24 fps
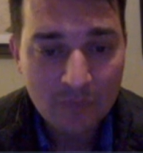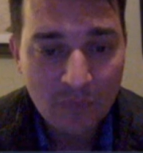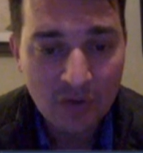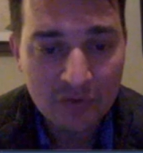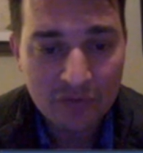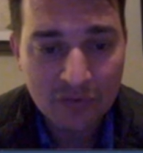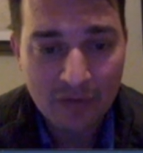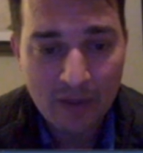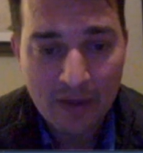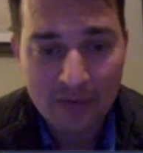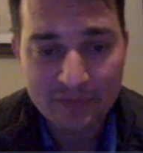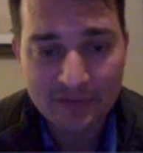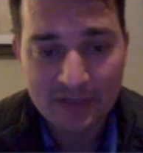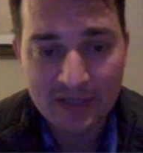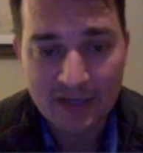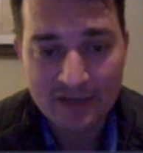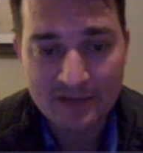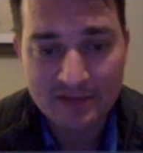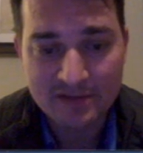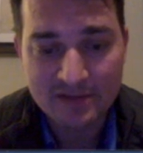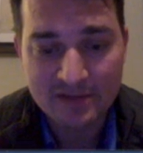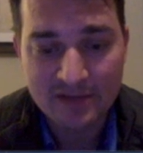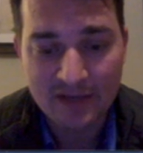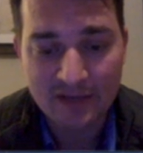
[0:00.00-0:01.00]
So that was an
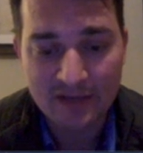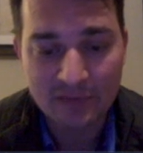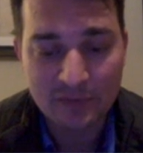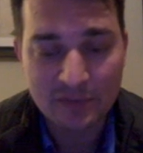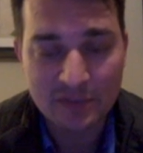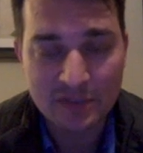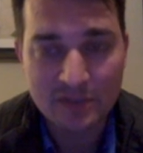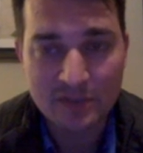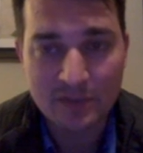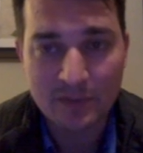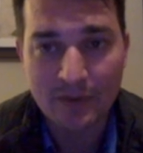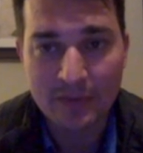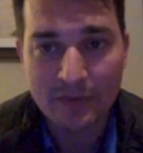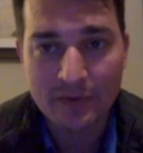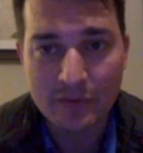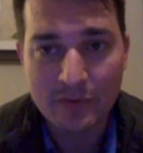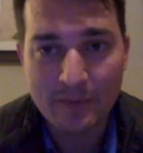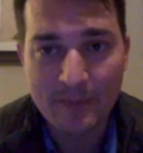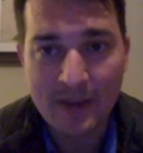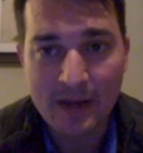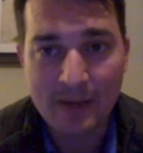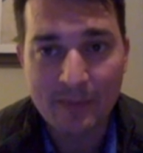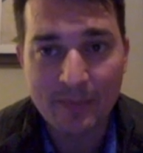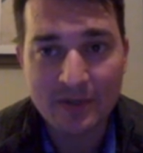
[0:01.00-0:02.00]
exercise we just went through
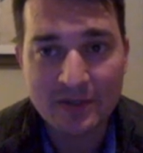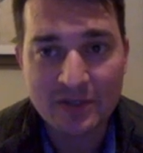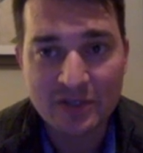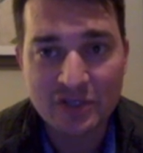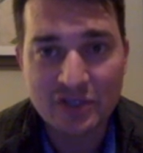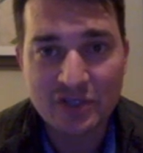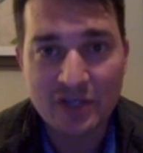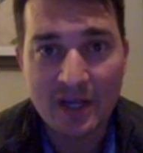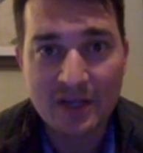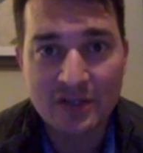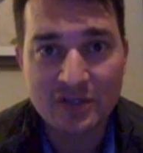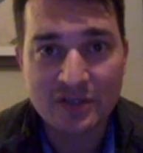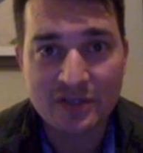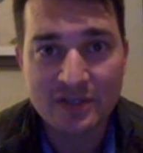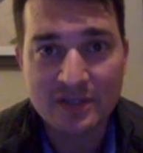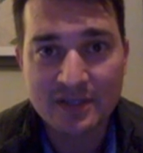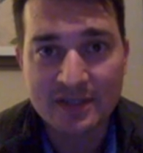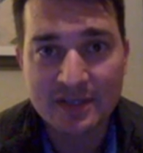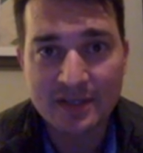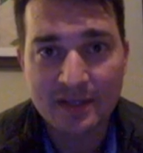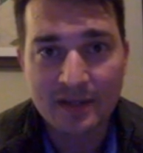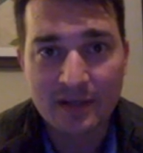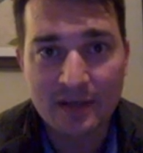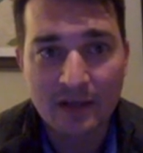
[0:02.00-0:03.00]
and made a bunch of
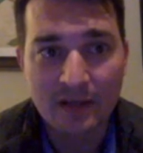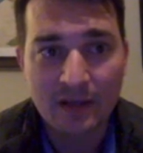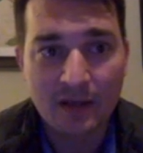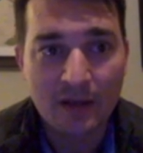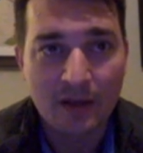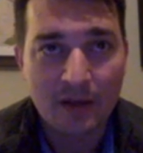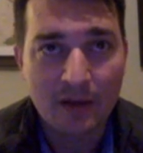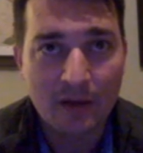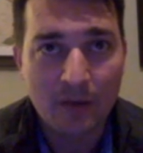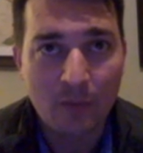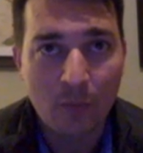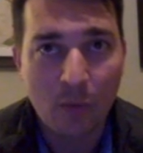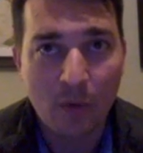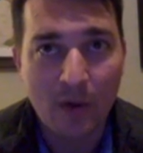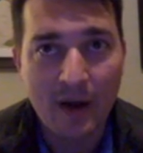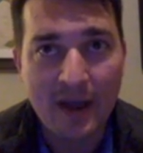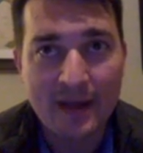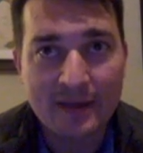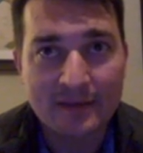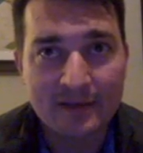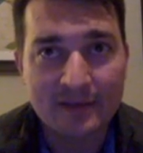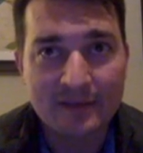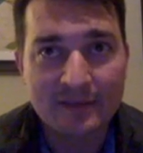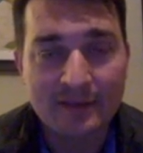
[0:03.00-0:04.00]
changes.
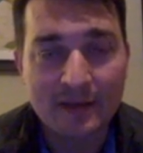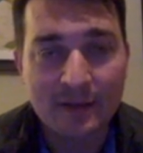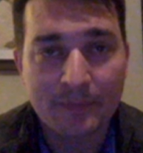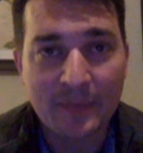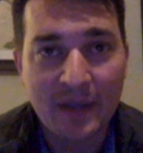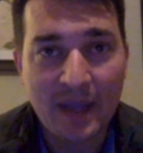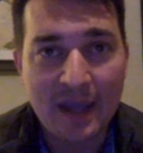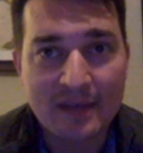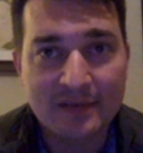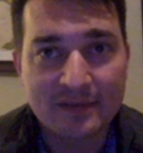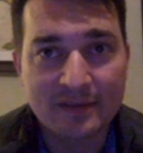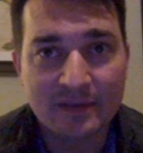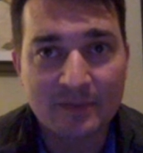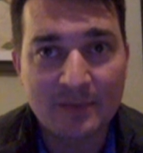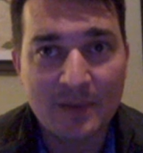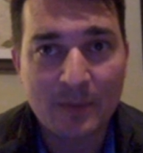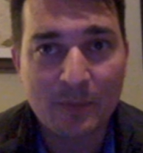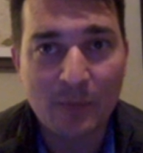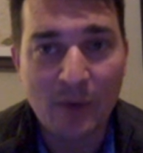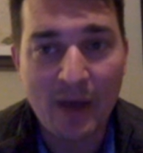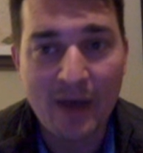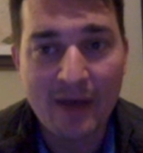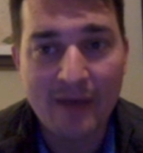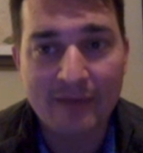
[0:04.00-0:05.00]
Whereas in some cases,
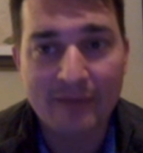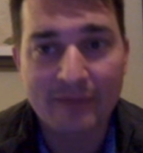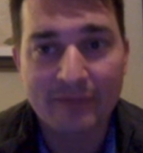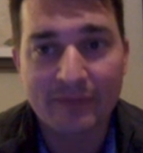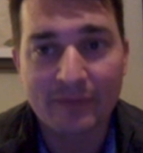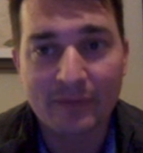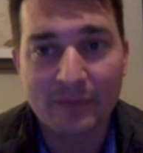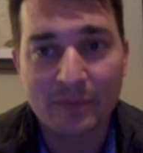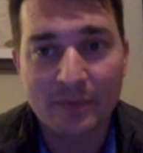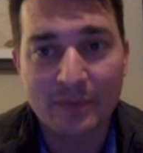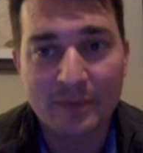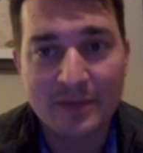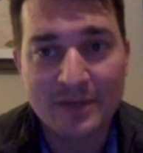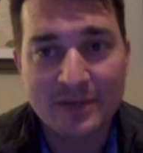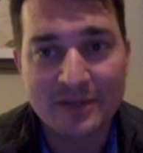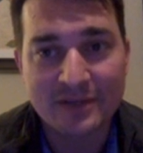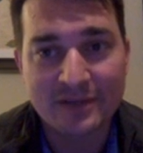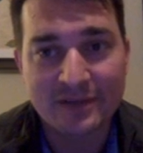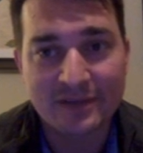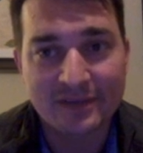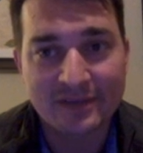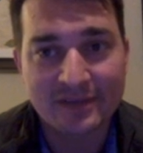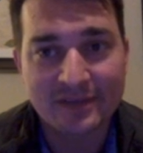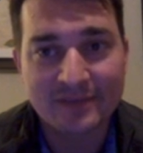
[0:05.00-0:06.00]
people have full
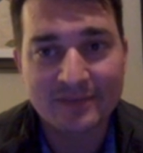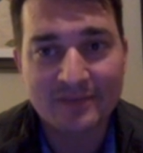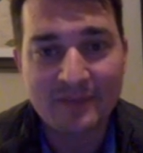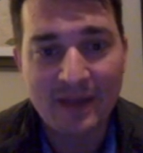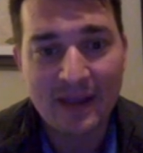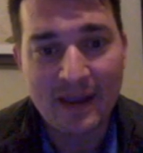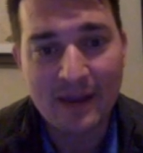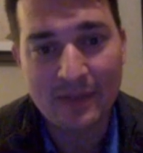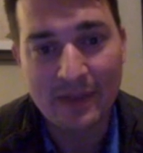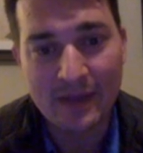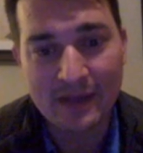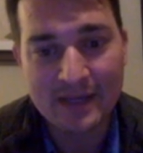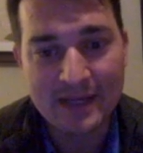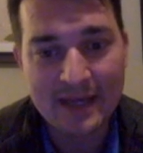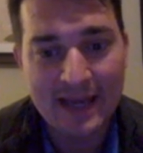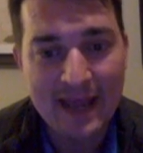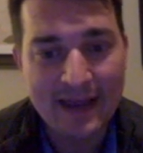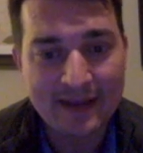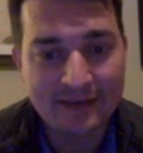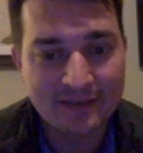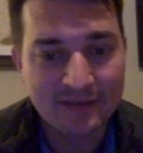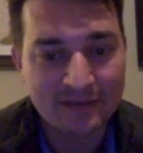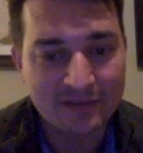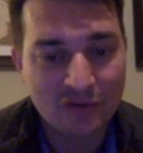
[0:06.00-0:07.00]
permissions. Hey, they need
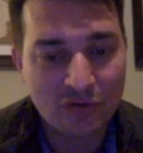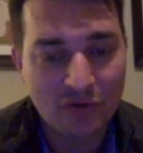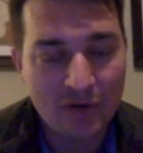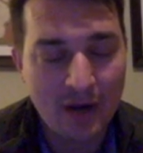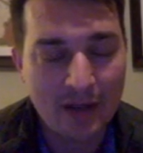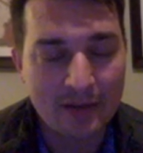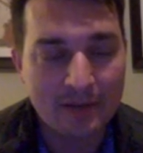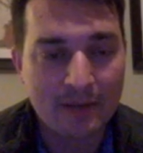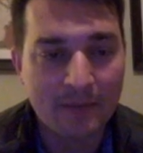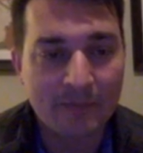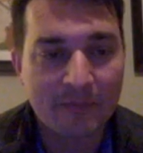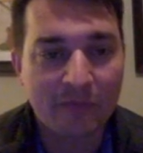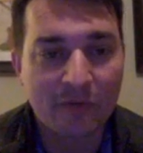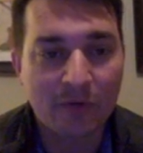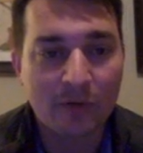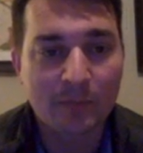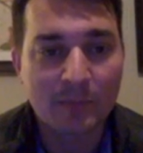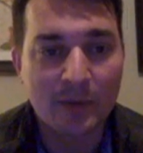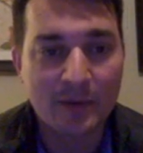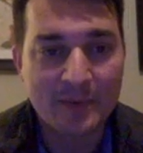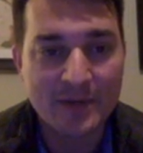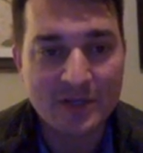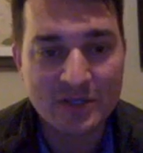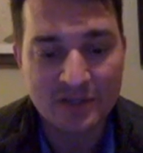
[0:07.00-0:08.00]
access, you grant them full
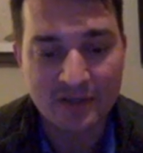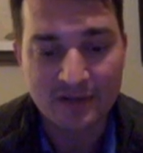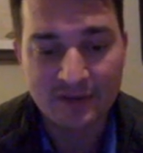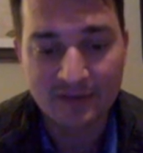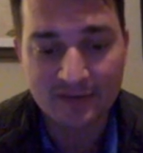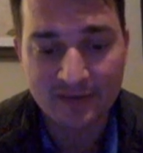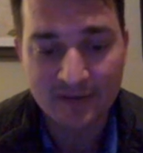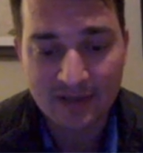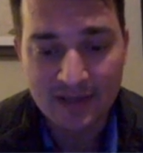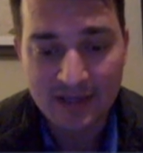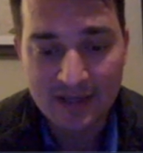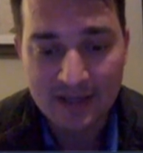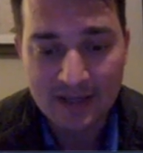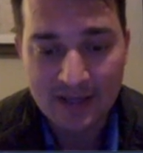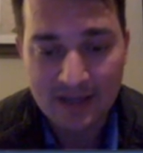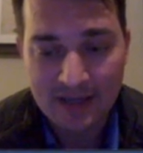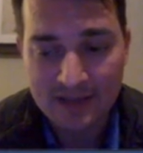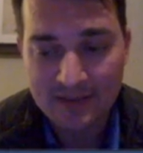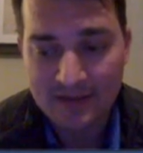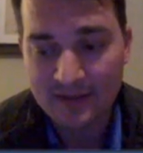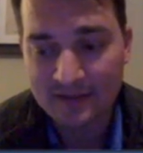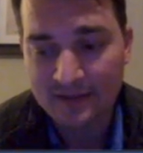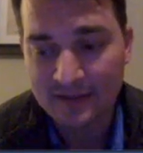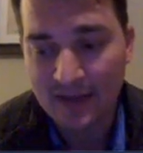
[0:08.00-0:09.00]
permissions.
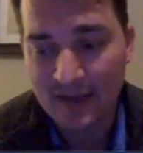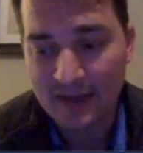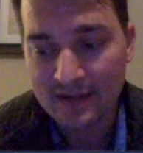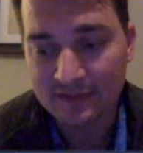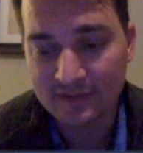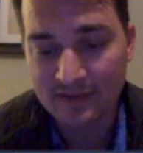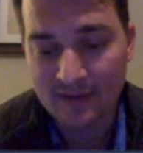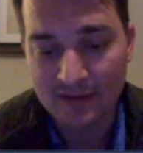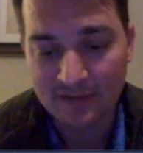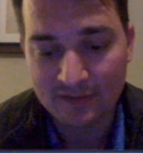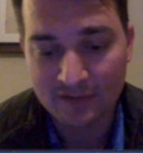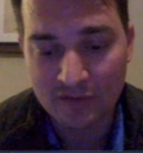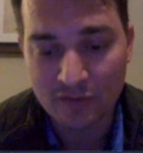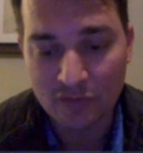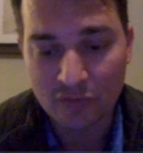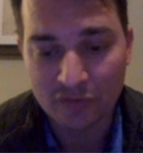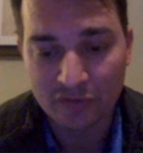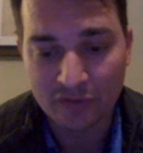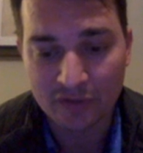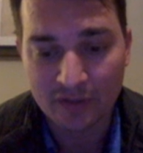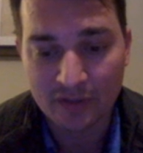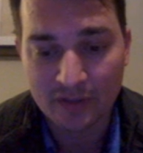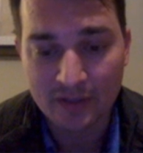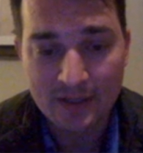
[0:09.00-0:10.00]
In this case, this
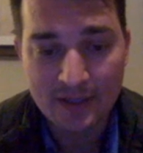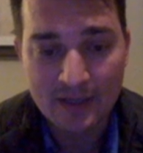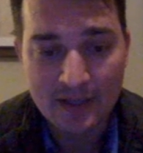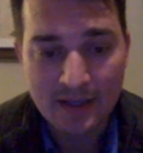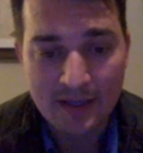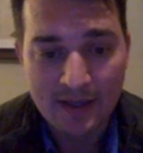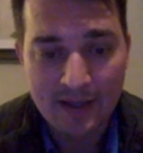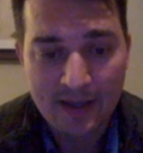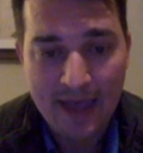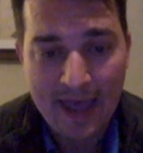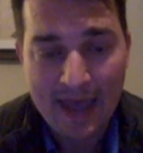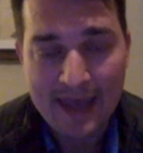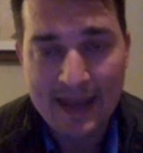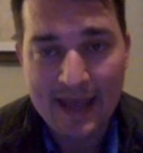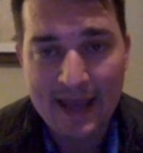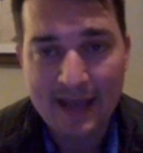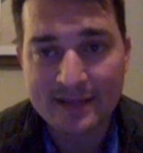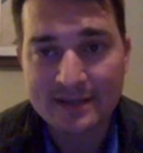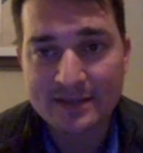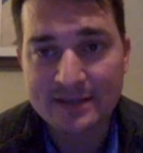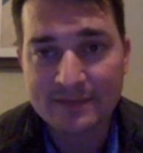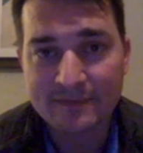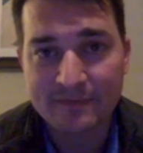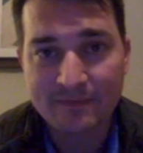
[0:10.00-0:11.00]
user had
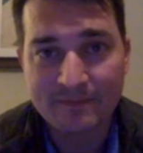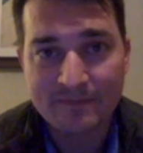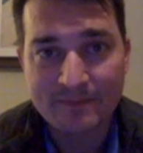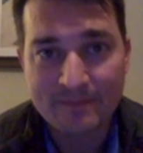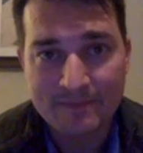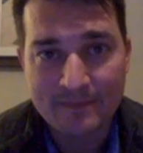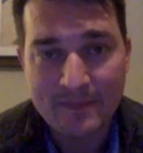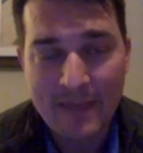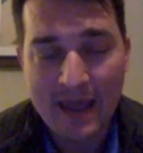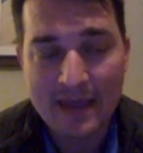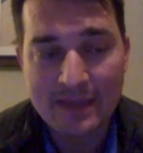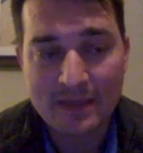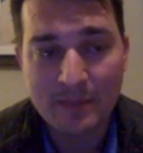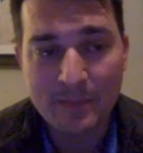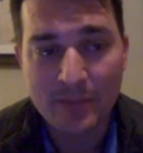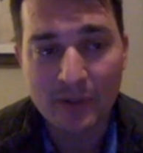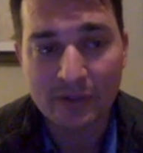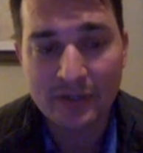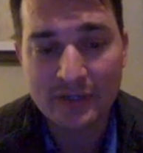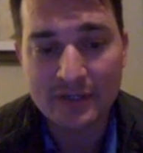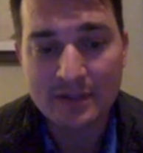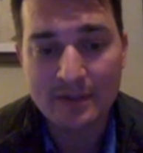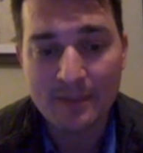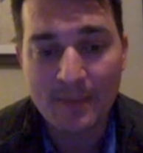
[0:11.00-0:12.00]
the
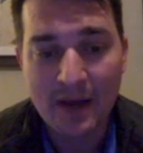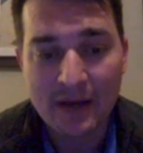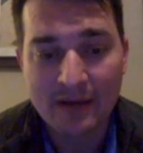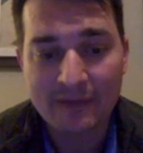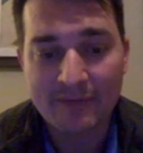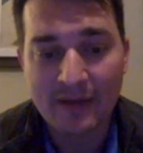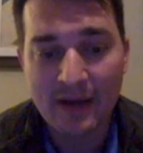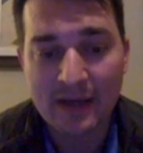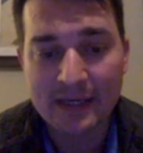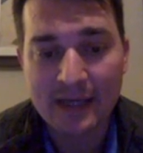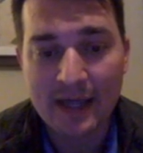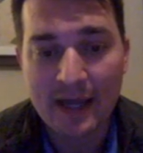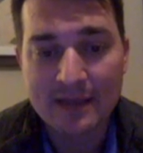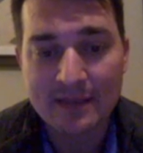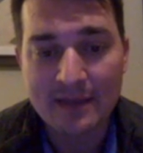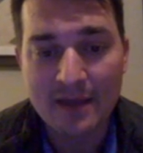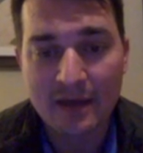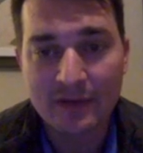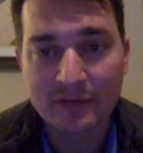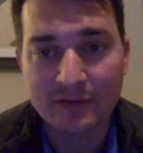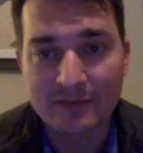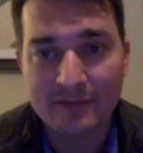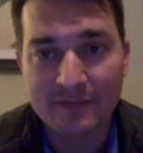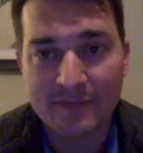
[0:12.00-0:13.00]
ability to modify
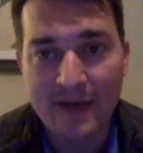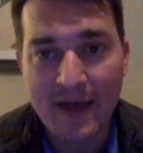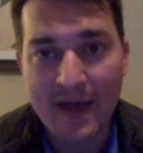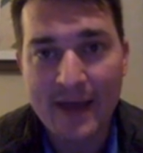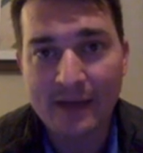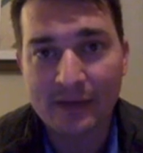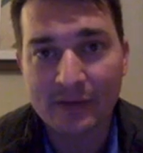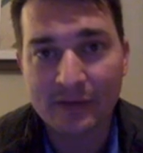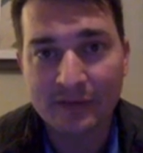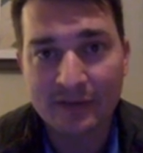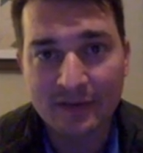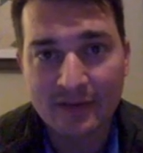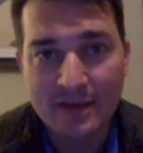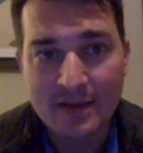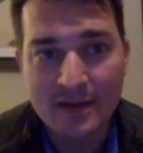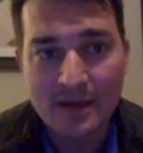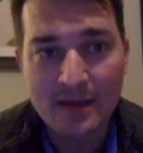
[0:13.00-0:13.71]
9,000 files.